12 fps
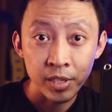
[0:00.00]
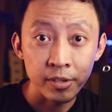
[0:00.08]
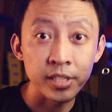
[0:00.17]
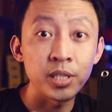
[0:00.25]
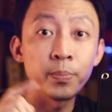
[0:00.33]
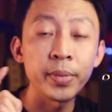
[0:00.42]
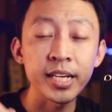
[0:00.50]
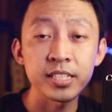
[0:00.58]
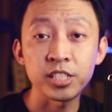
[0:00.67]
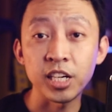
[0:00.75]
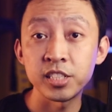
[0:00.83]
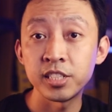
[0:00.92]
Right, the
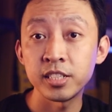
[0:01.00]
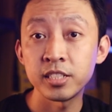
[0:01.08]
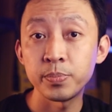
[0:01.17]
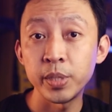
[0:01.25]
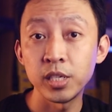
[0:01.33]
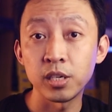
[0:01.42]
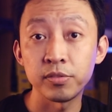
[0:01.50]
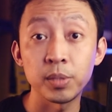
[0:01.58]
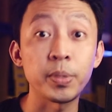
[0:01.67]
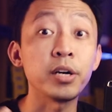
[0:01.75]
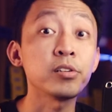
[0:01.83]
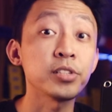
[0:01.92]
max charging speed of
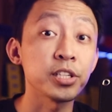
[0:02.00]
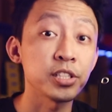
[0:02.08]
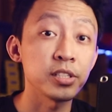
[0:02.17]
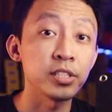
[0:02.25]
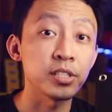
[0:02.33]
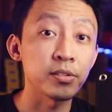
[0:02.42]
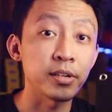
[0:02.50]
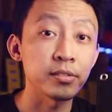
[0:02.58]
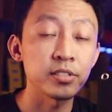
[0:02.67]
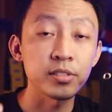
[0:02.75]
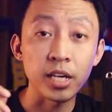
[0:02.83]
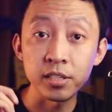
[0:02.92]
the power station is
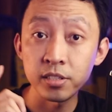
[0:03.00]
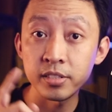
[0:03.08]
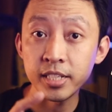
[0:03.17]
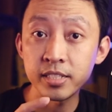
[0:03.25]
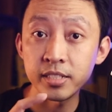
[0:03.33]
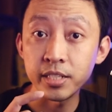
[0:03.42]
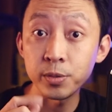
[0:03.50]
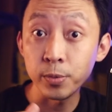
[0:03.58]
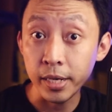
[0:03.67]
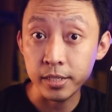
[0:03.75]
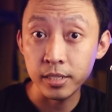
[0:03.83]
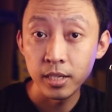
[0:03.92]
around 160
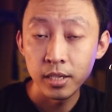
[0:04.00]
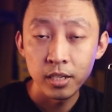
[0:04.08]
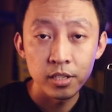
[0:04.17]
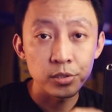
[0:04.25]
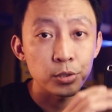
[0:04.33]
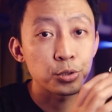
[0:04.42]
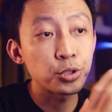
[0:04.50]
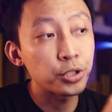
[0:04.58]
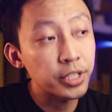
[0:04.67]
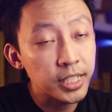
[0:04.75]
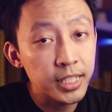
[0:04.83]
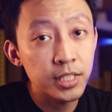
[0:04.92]
watts. So
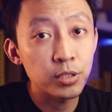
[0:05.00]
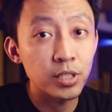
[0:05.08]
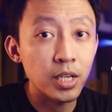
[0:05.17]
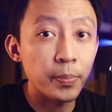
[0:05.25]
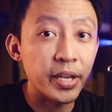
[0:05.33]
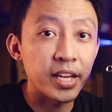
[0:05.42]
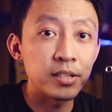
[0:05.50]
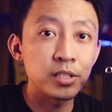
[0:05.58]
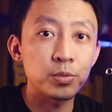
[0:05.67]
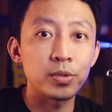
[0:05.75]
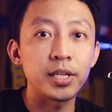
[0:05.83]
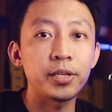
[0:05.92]
three solar
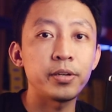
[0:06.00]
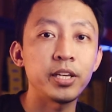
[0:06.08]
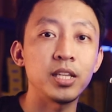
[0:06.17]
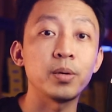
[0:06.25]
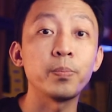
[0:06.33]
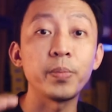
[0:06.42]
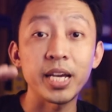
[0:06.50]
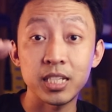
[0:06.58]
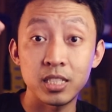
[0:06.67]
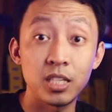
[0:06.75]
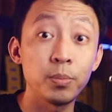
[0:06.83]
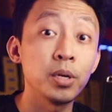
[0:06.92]
panels will let you hit the
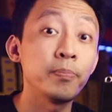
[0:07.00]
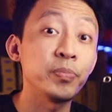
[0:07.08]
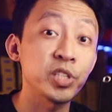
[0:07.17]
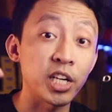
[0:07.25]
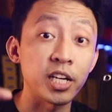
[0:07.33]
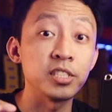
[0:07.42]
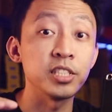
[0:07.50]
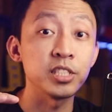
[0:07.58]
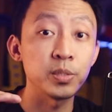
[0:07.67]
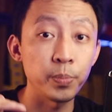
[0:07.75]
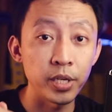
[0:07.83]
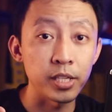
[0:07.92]
maximum charging
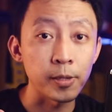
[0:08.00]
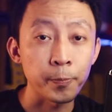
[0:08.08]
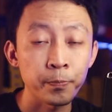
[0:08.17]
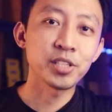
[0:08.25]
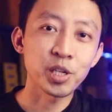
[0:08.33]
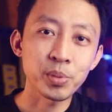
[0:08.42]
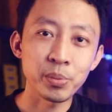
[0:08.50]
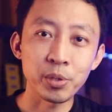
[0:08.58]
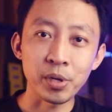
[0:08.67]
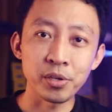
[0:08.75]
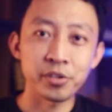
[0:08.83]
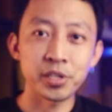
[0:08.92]
speed. Now you might be
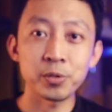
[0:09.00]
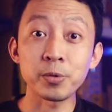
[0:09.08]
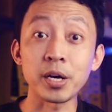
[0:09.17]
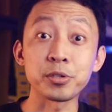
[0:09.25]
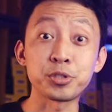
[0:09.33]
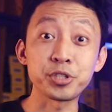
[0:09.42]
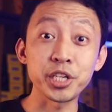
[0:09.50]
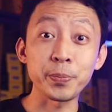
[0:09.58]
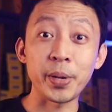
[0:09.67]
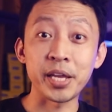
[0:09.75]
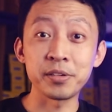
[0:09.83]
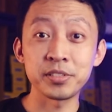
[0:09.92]
wondering, wow, three
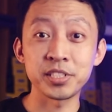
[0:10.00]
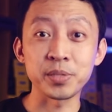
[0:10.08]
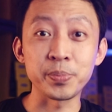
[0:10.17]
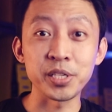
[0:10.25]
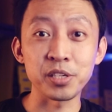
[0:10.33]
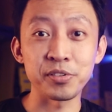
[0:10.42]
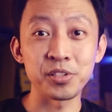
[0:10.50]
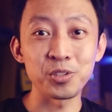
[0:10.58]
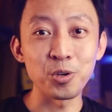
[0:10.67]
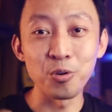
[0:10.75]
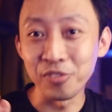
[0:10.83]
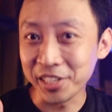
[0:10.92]
panels is a bit of an
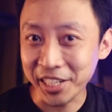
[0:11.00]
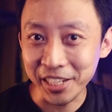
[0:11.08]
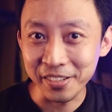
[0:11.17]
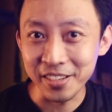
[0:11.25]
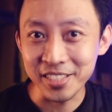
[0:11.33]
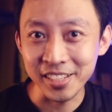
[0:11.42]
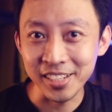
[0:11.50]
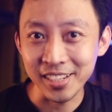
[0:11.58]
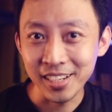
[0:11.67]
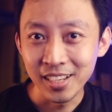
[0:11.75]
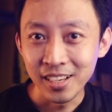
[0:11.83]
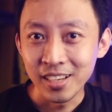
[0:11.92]
overkill, isn't
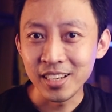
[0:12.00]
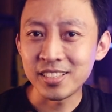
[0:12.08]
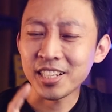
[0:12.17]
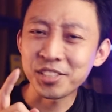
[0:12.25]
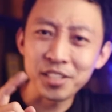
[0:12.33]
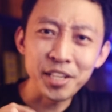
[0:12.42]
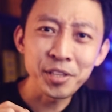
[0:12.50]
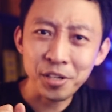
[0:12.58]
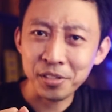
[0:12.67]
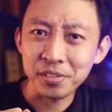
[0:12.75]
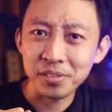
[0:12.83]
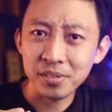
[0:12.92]
it? It's actually
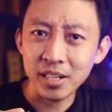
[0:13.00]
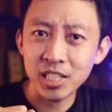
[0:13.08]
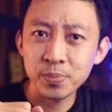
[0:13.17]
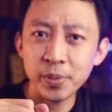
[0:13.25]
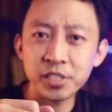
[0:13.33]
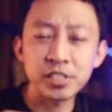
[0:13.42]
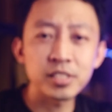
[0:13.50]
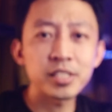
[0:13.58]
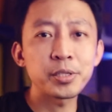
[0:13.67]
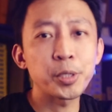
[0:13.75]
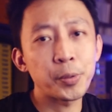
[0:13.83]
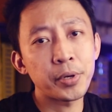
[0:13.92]
not, right?
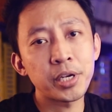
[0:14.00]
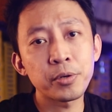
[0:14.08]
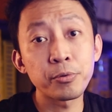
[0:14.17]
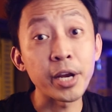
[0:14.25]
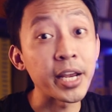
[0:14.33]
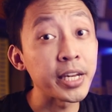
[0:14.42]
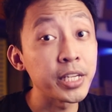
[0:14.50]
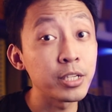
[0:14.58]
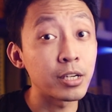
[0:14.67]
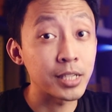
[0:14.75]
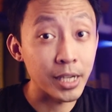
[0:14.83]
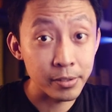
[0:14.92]
Especially during rainy
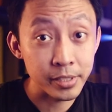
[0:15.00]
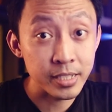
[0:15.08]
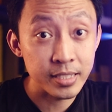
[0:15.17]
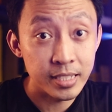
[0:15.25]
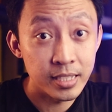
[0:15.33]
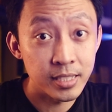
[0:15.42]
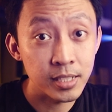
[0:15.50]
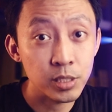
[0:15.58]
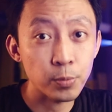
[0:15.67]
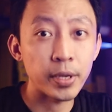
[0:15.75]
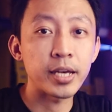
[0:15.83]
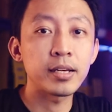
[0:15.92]
or cloudy
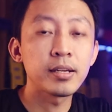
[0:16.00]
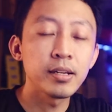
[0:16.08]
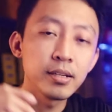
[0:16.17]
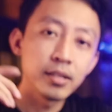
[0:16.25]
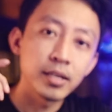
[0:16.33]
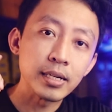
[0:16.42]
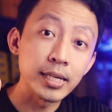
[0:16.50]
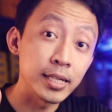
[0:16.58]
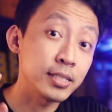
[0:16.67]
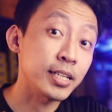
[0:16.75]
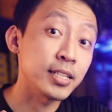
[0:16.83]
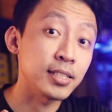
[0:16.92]
seasons where
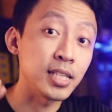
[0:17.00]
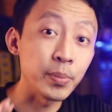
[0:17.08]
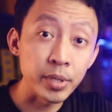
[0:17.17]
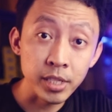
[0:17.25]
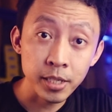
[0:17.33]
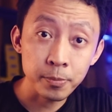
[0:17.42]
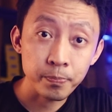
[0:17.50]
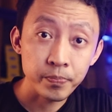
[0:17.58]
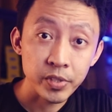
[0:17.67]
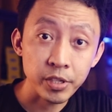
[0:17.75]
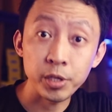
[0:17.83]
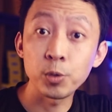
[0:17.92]
clear skies are limited,
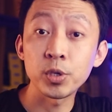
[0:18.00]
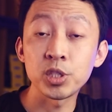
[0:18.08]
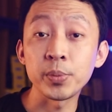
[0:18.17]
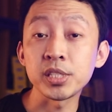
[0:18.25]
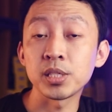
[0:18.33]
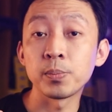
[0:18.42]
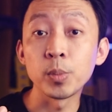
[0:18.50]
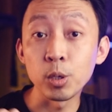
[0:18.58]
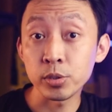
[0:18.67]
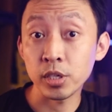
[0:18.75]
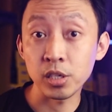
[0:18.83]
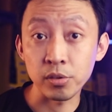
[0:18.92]
right? You want to make the
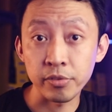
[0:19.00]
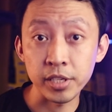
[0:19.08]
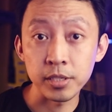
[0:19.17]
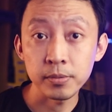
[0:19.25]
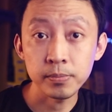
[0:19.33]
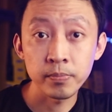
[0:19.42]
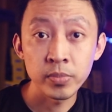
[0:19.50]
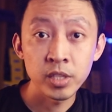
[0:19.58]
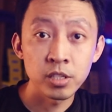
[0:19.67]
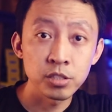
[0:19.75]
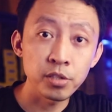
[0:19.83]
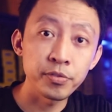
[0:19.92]
most out of it.
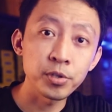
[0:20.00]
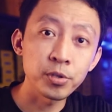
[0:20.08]
So if